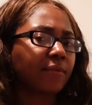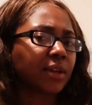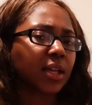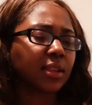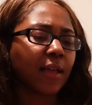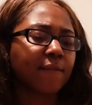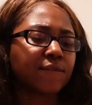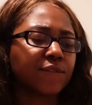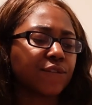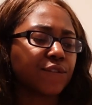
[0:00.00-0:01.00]
I find that
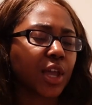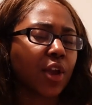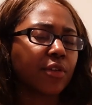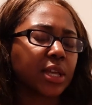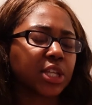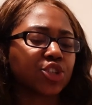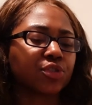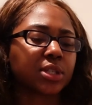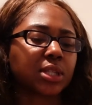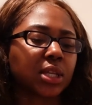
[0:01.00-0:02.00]
very
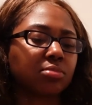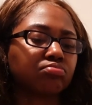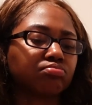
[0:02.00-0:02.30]
interesting.